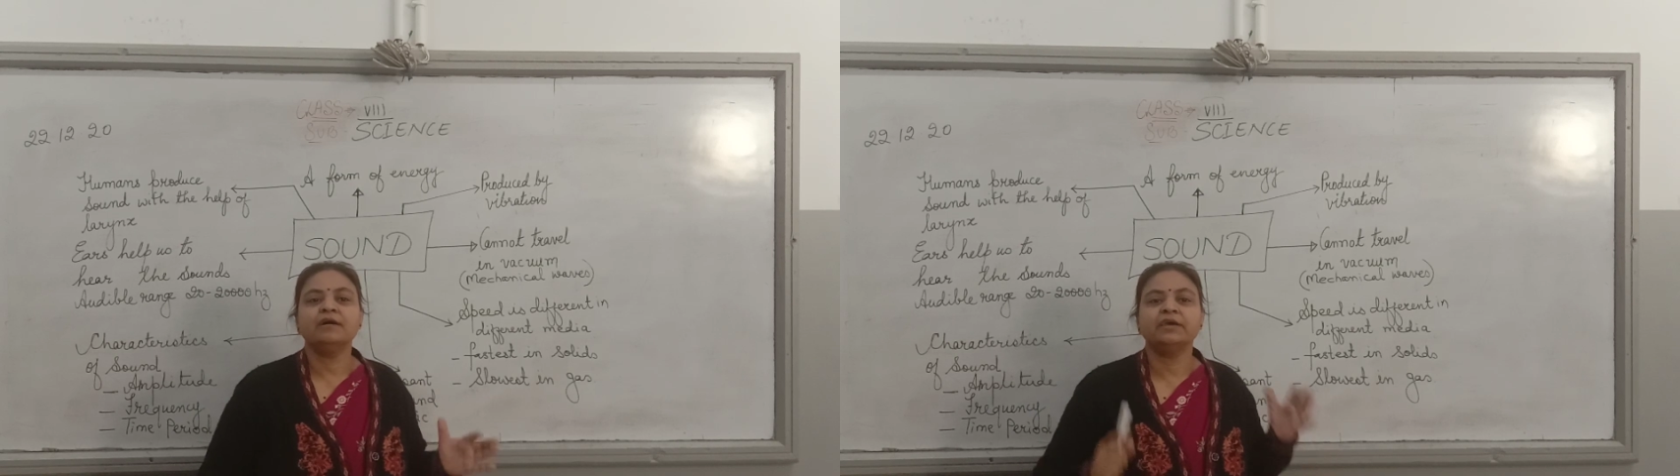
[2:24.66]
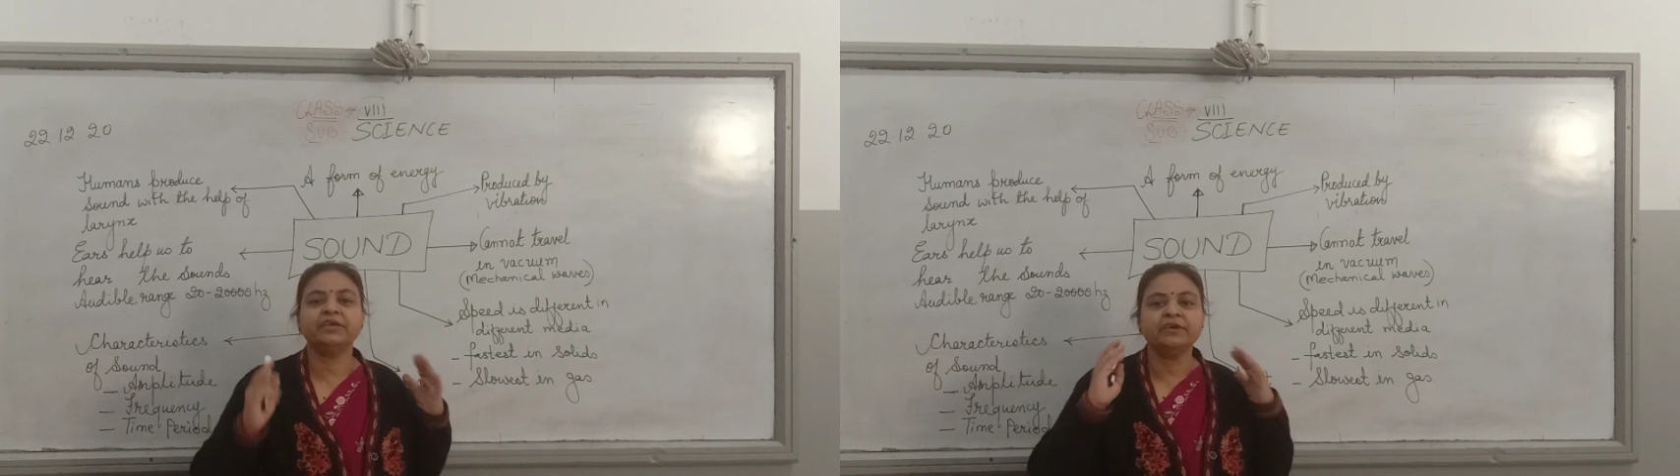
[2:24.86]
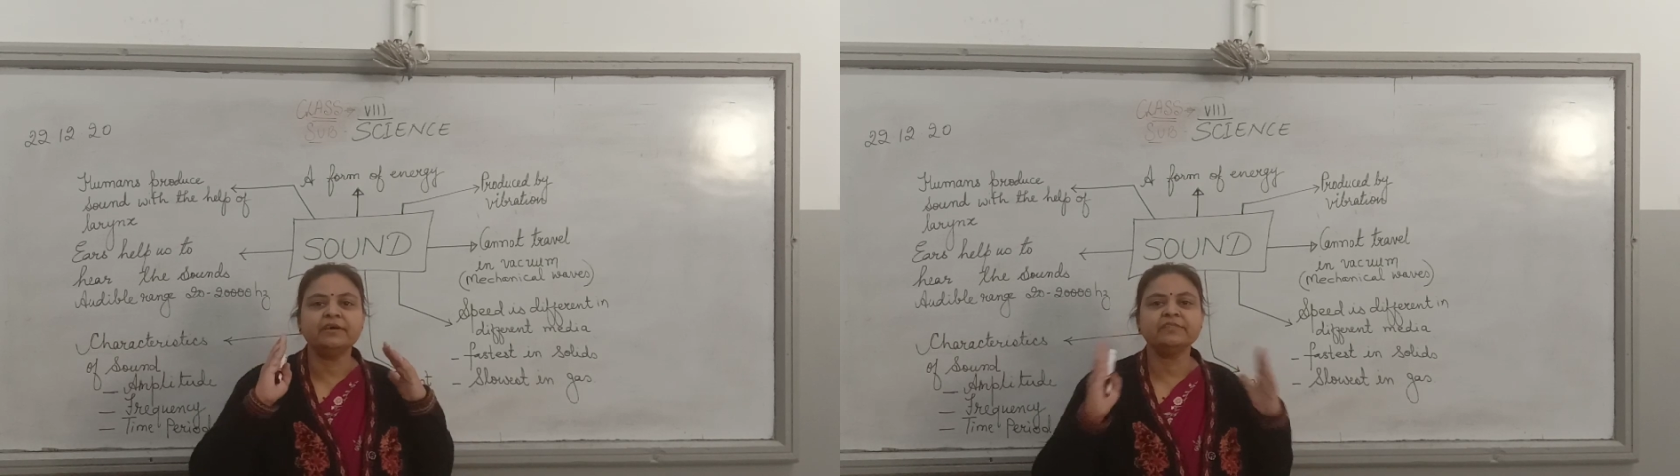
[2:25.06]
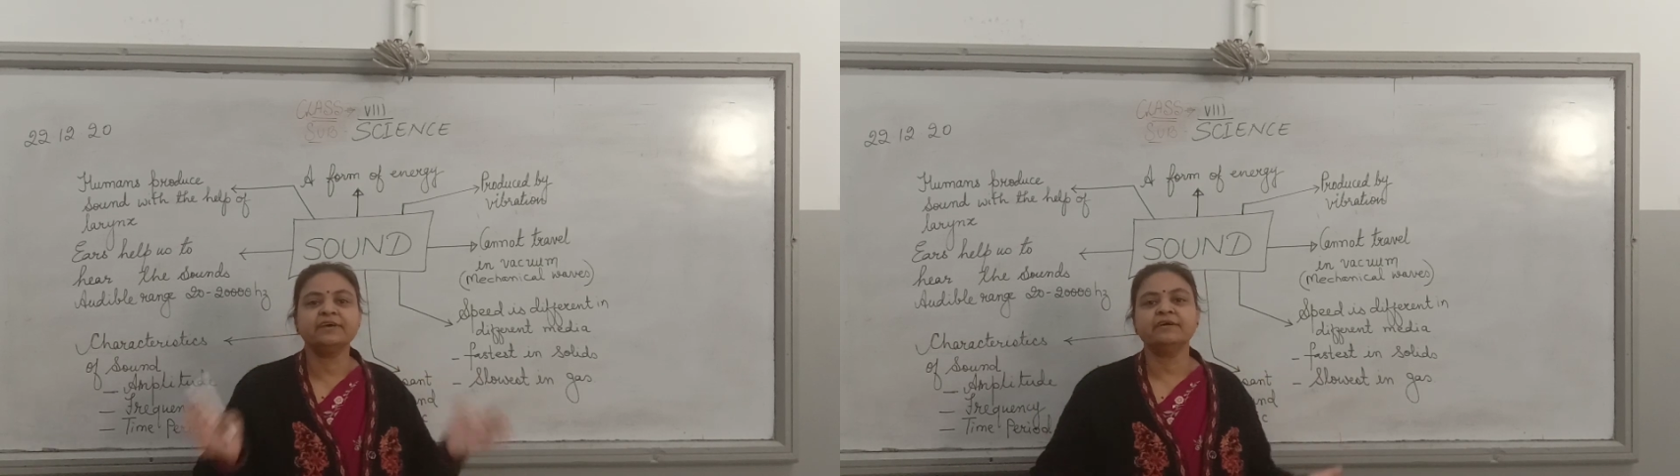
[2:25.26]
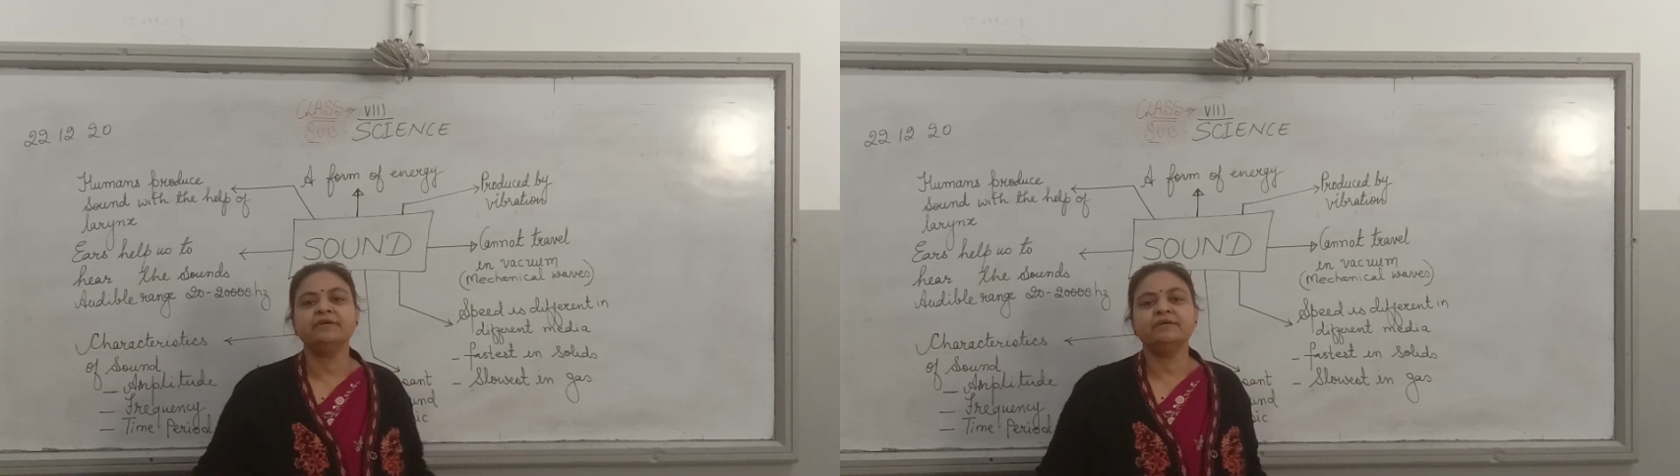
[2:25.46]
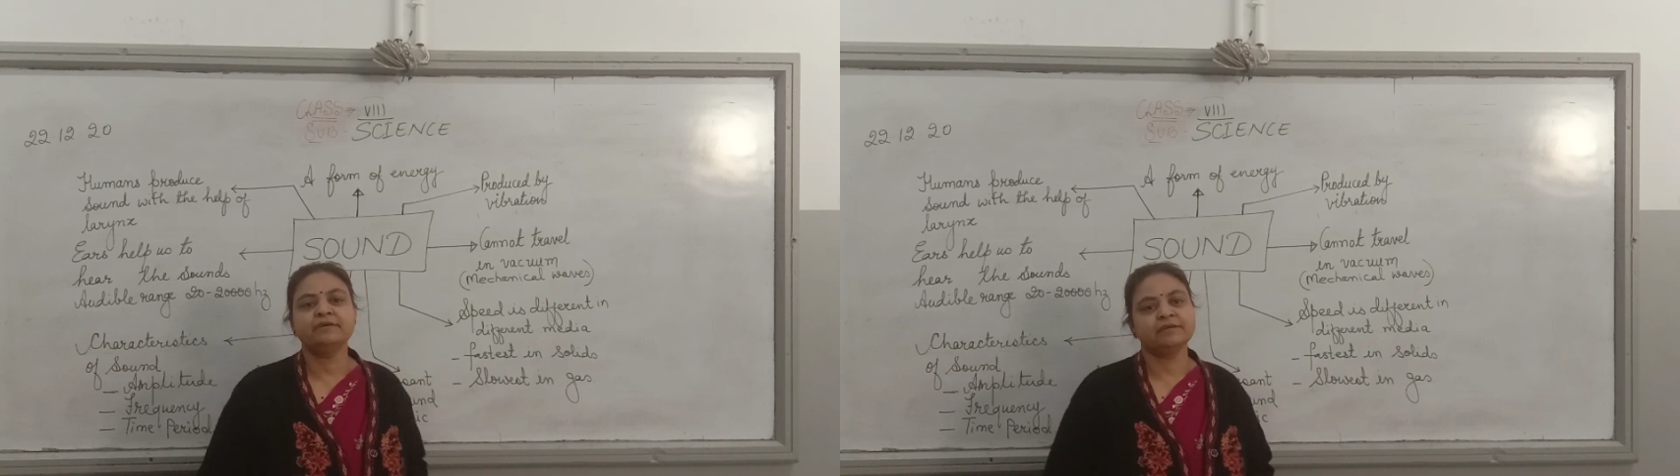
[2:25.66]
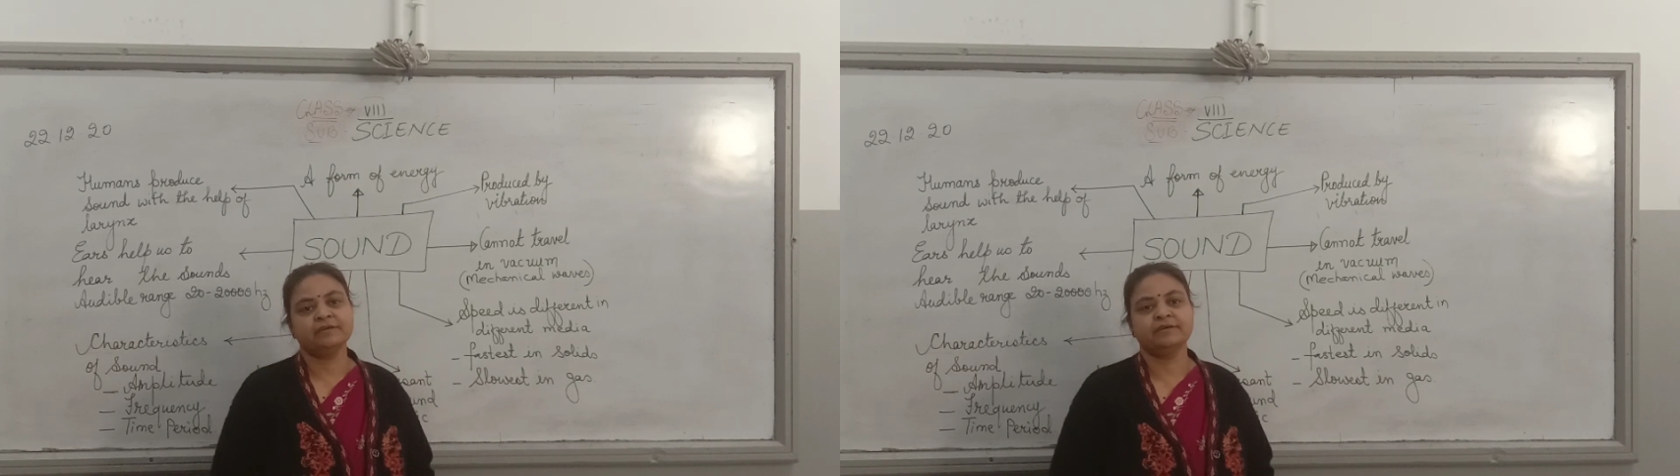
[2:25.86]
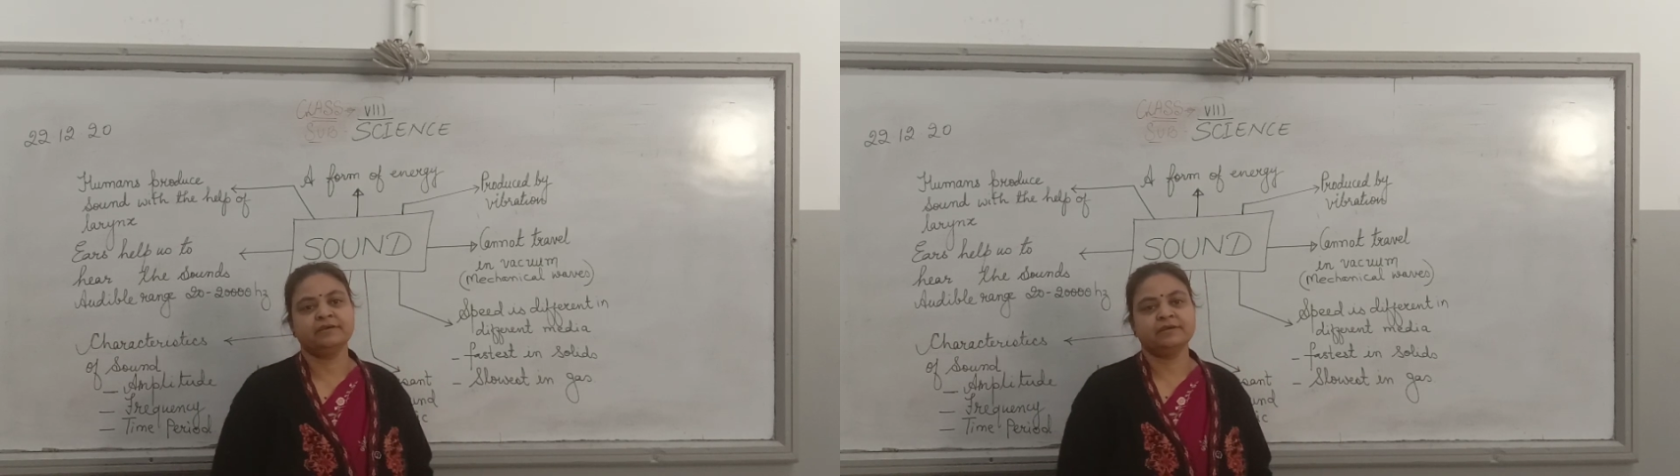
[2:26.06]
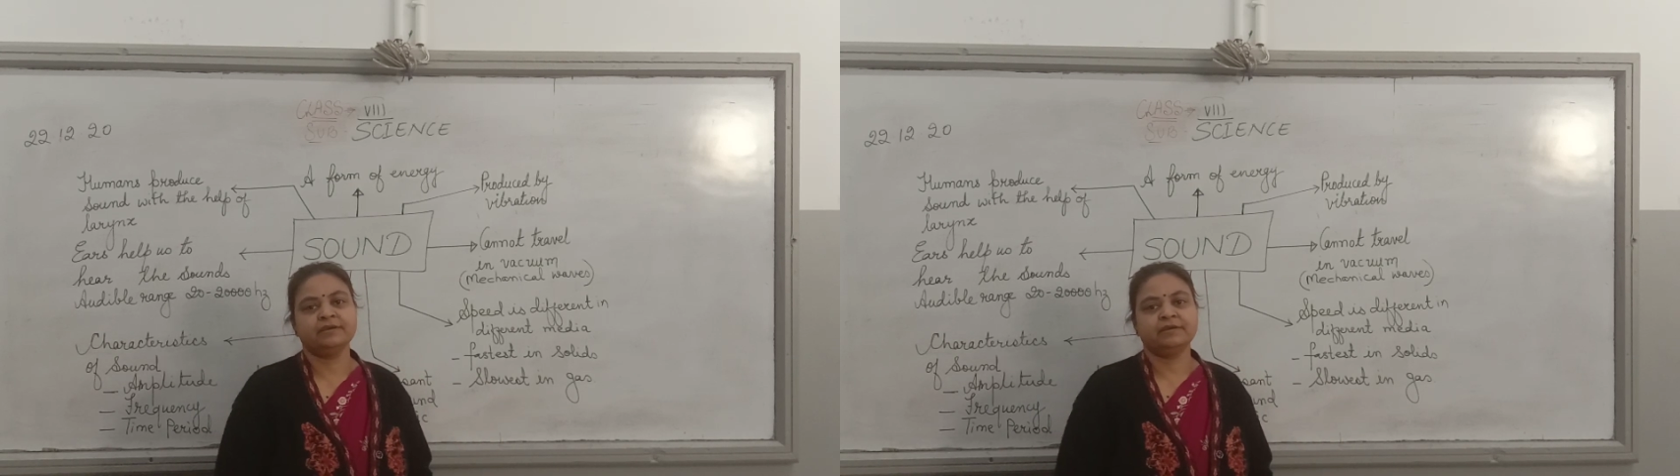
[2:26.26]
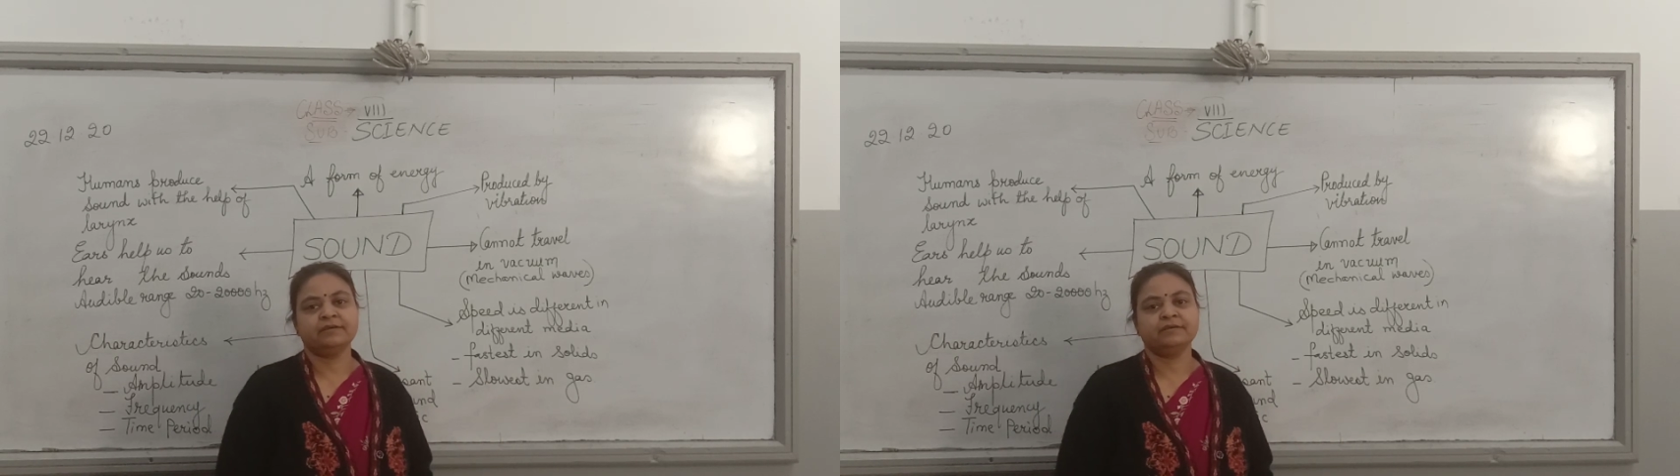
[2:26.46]
hear the
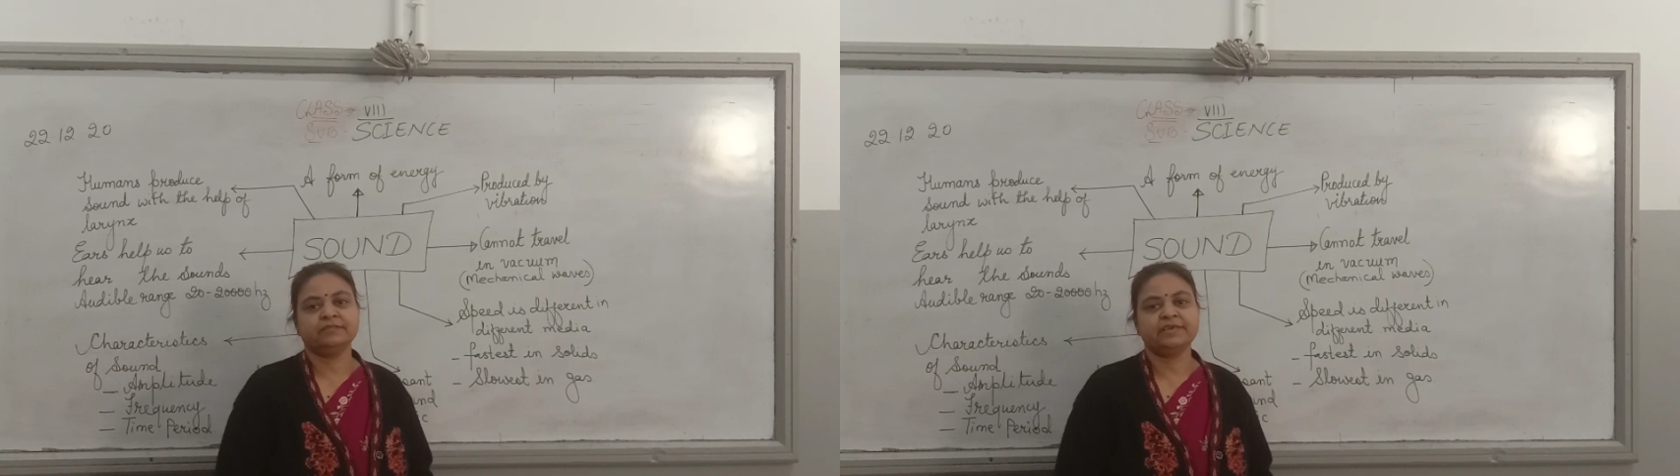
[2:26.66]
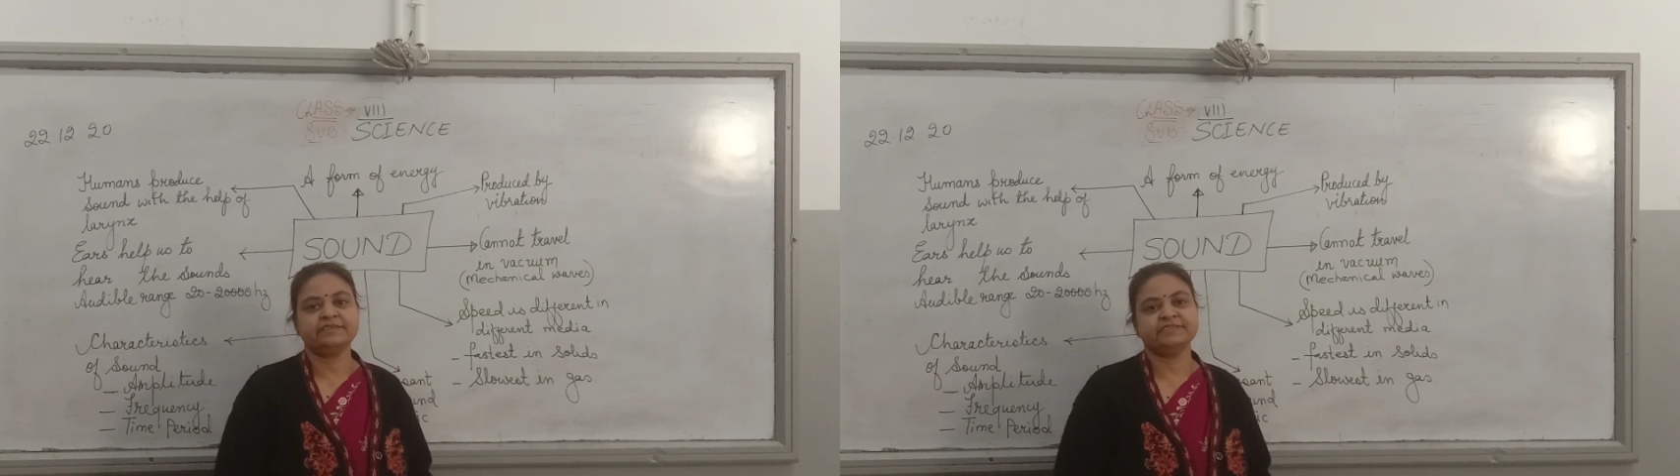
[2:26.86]
things